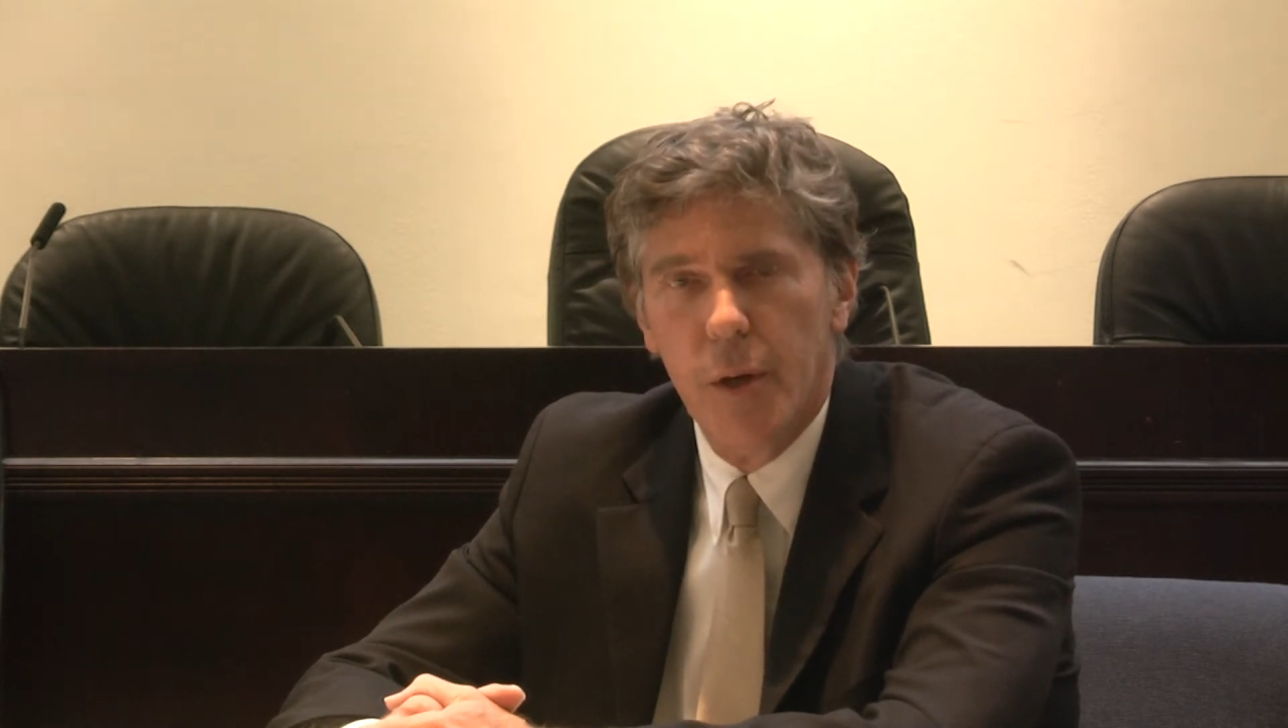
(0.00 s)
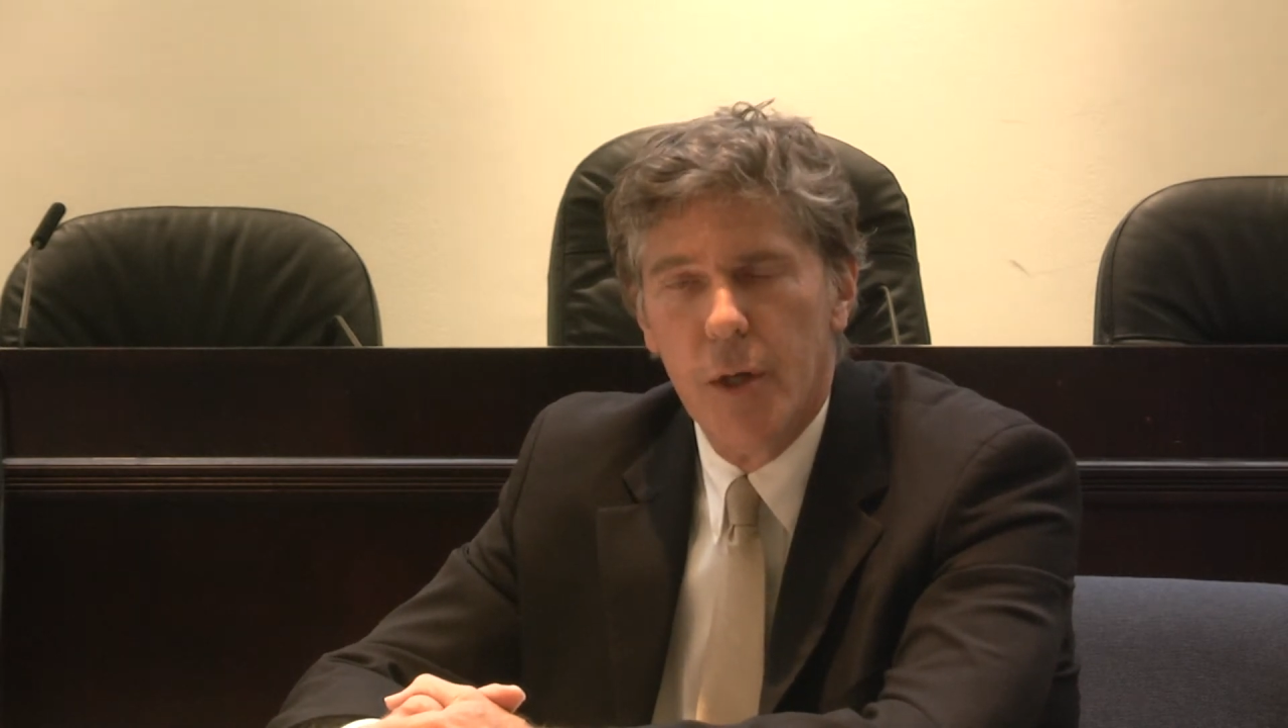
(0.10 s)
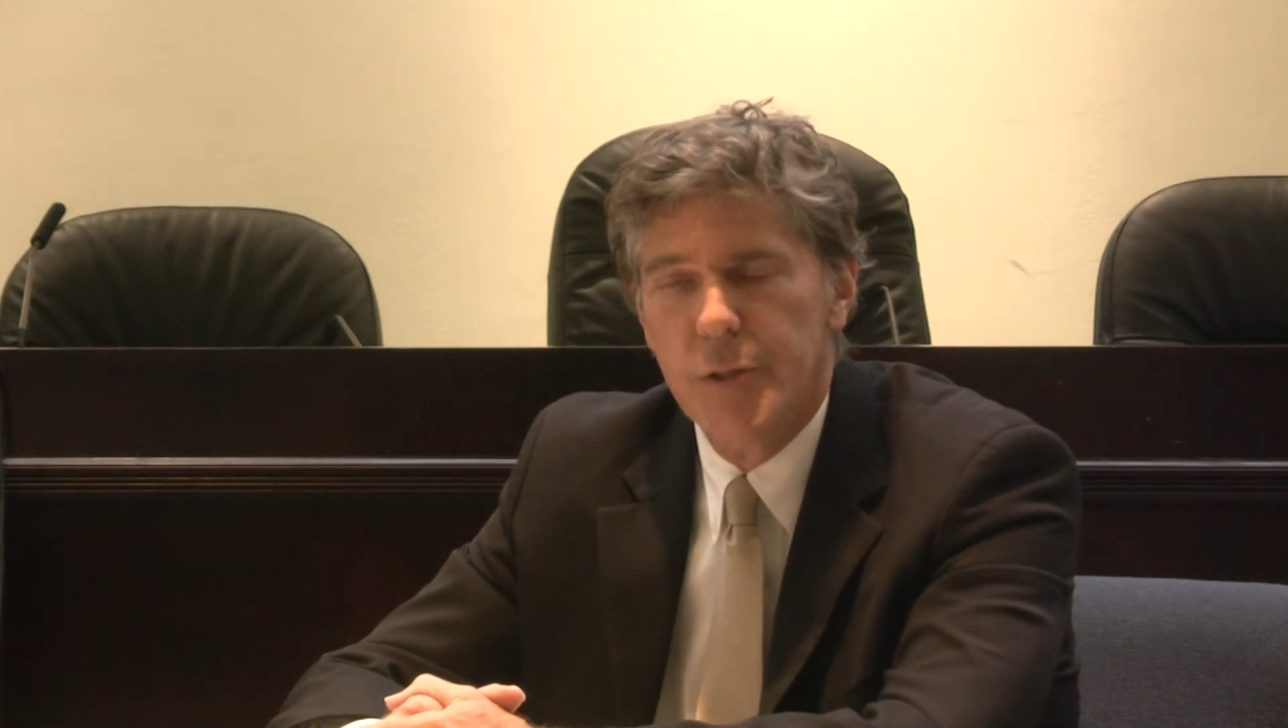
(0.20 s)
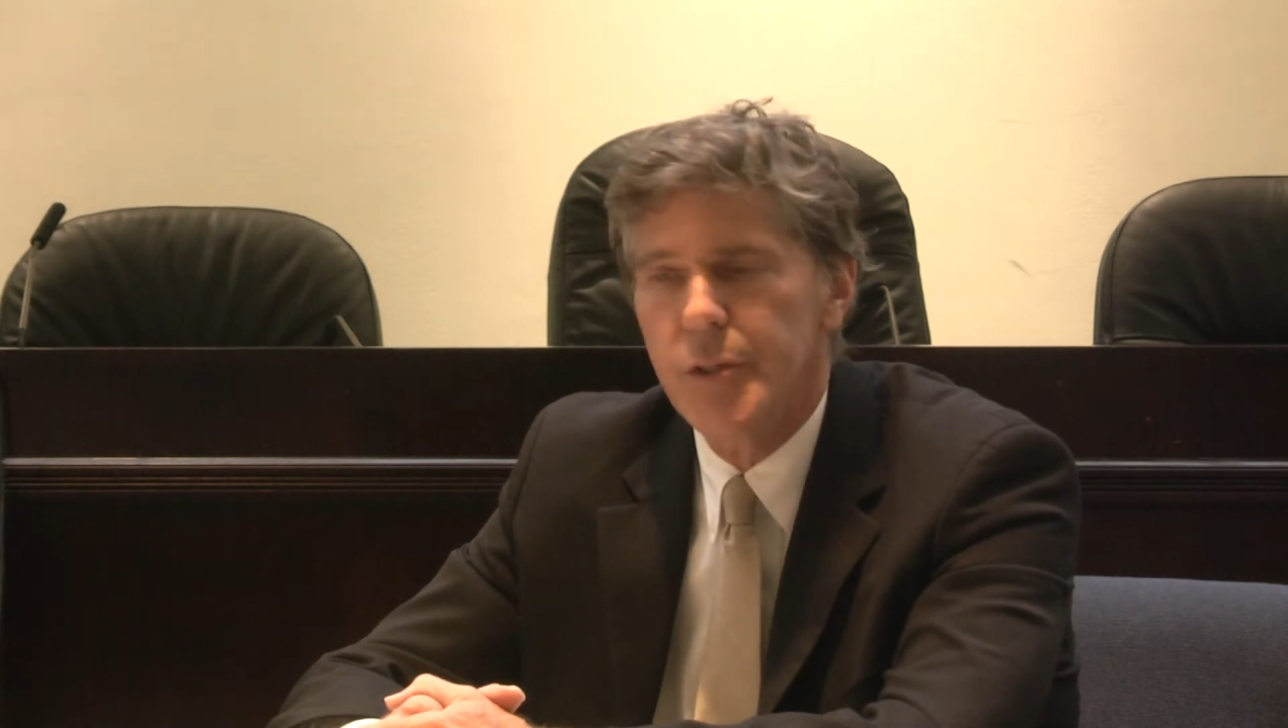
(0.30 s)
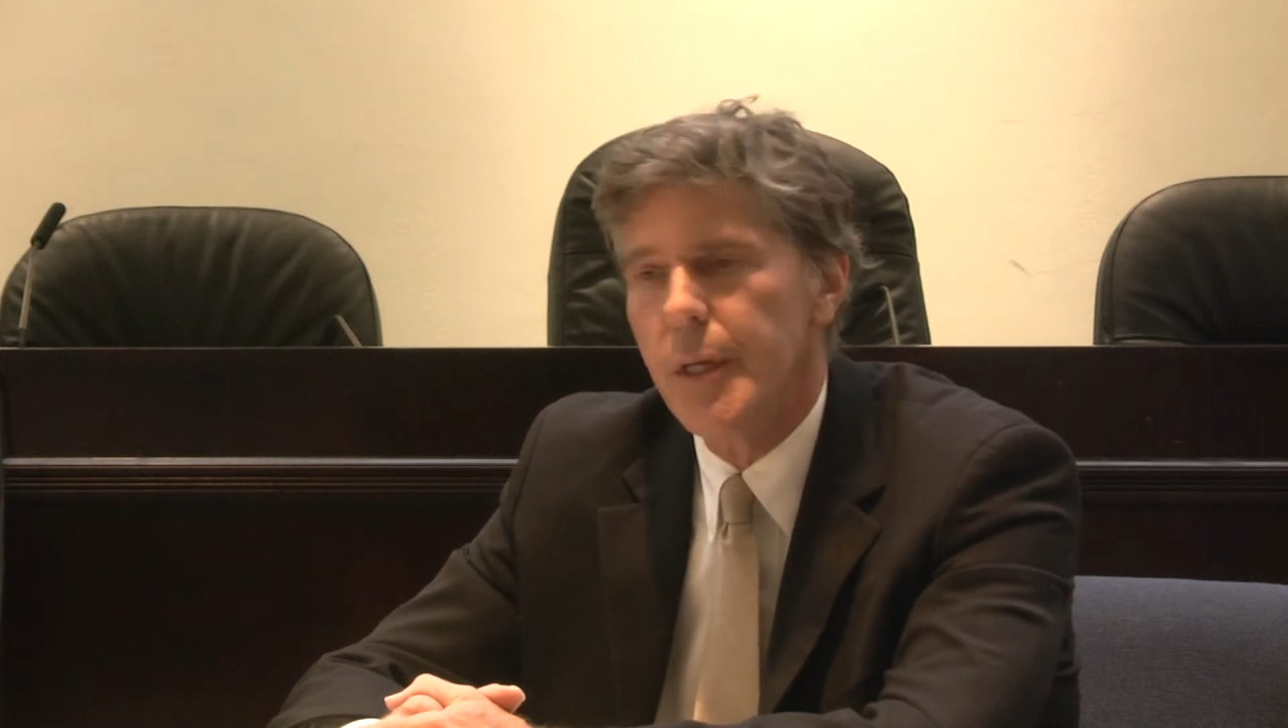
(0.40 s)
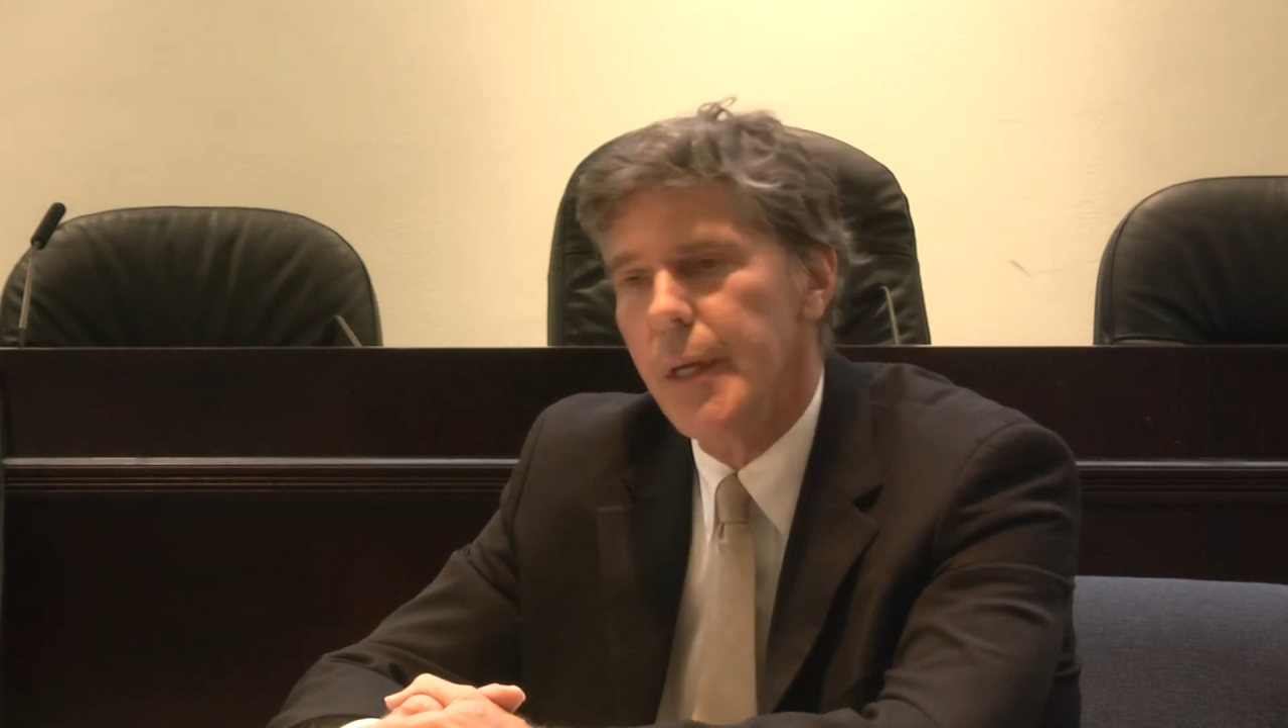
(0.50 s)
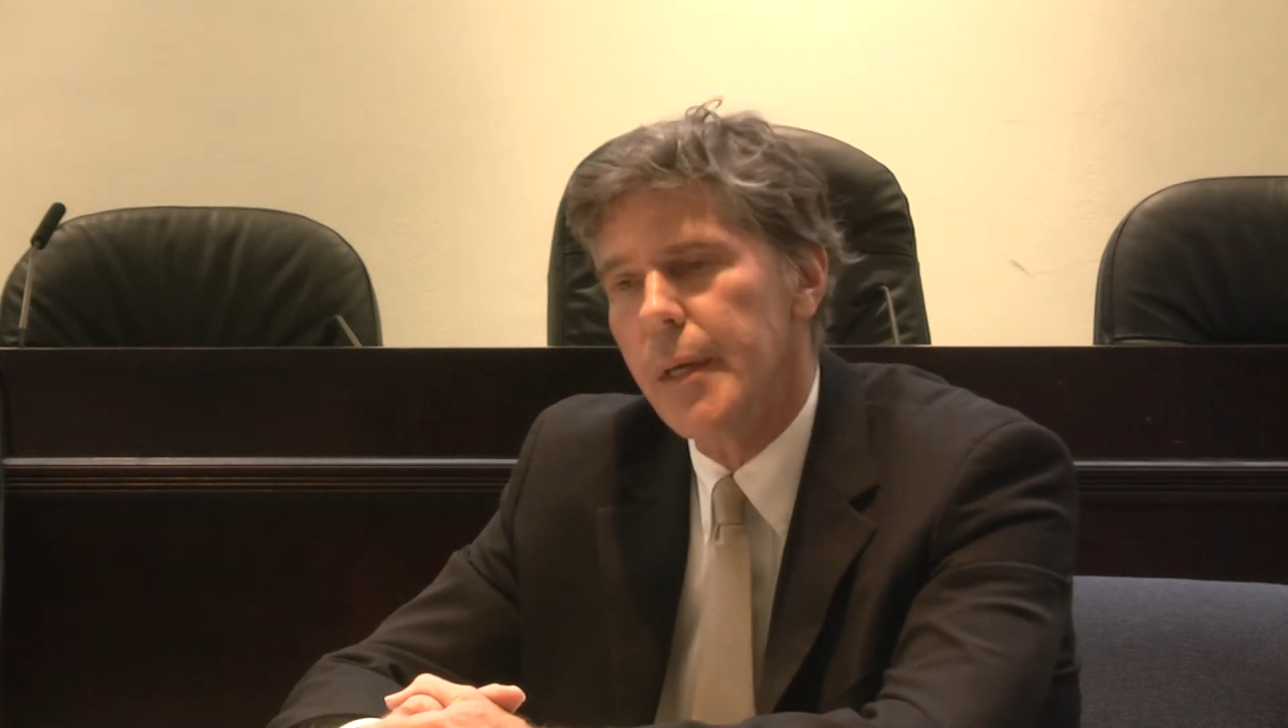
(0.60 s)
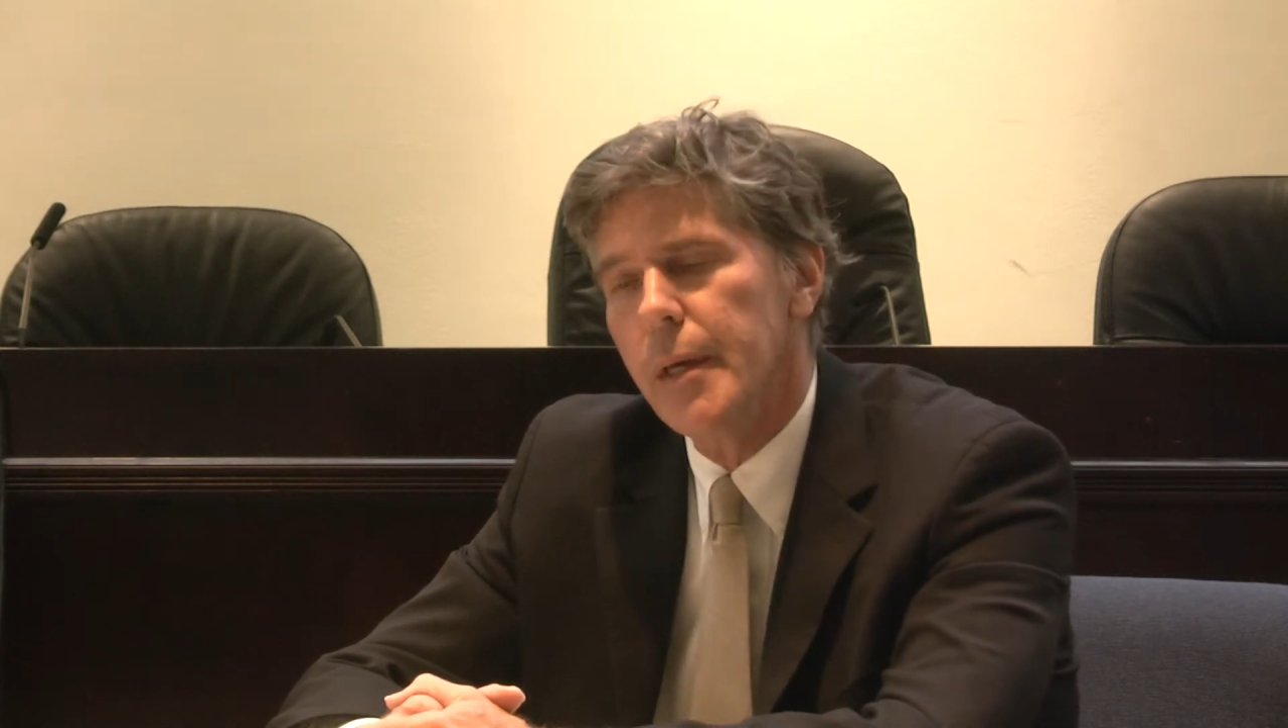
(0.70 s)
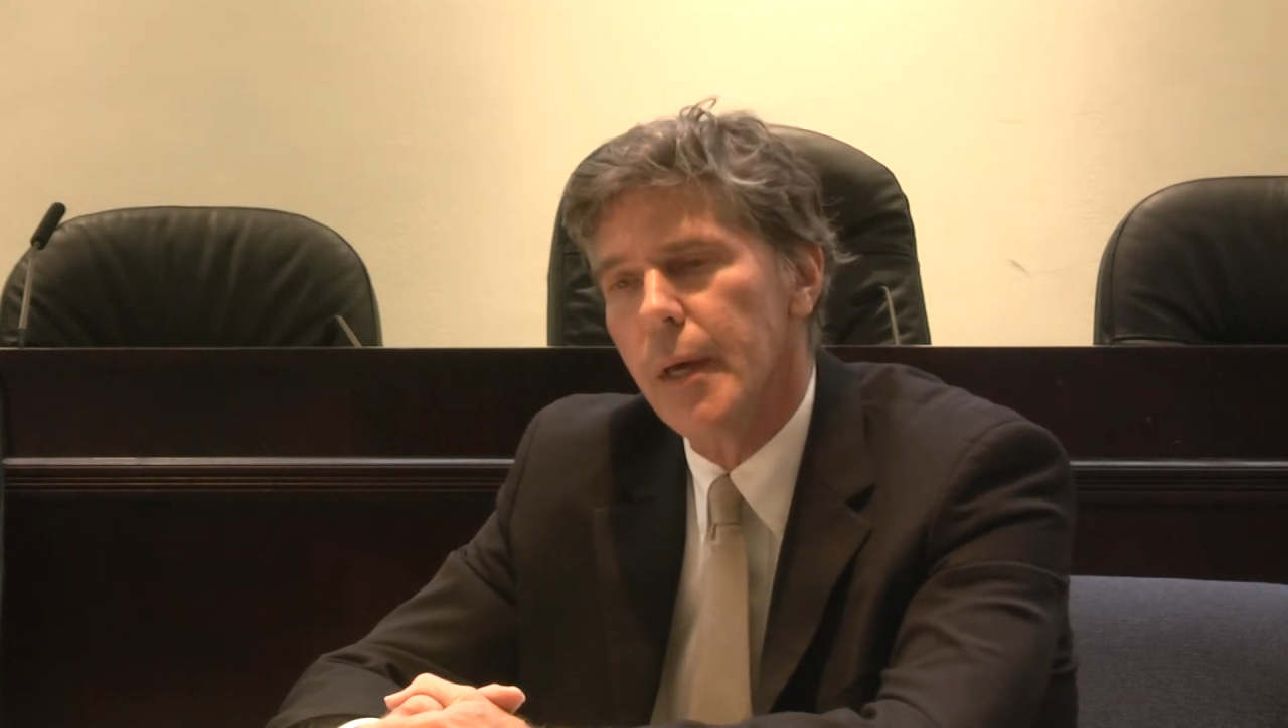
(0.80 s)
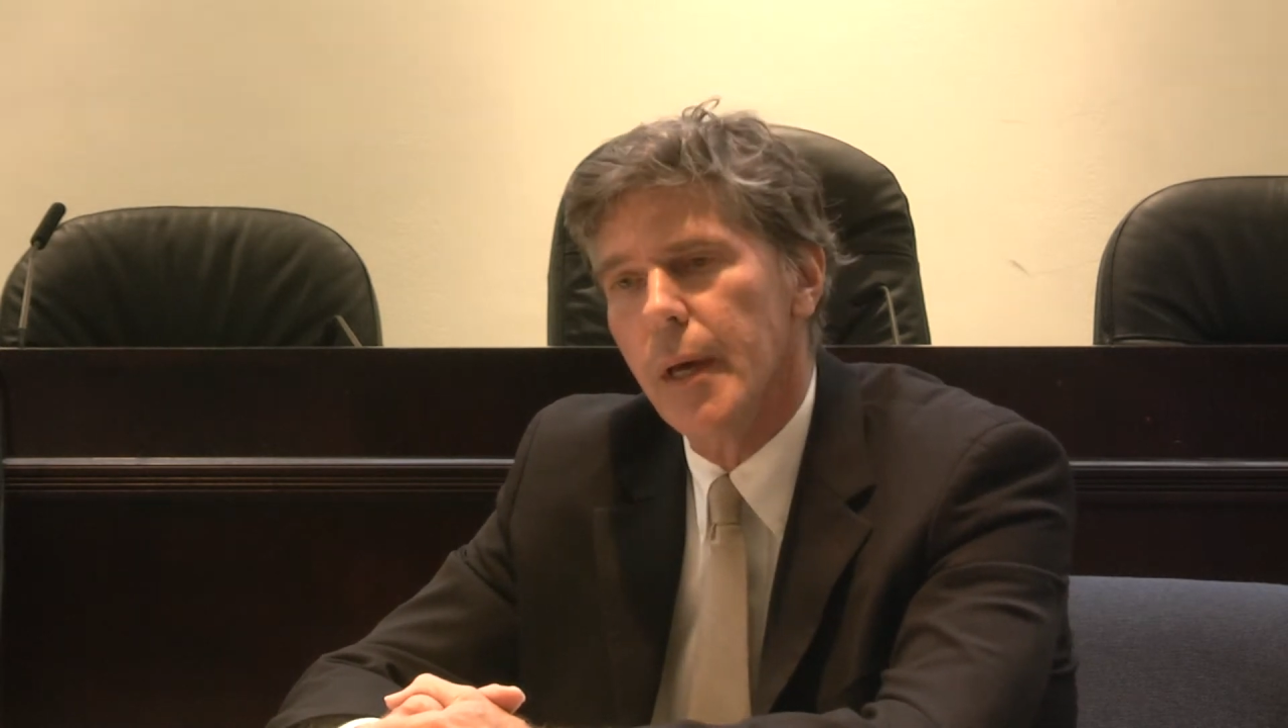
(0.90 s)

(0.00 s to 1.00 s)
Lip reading: our city.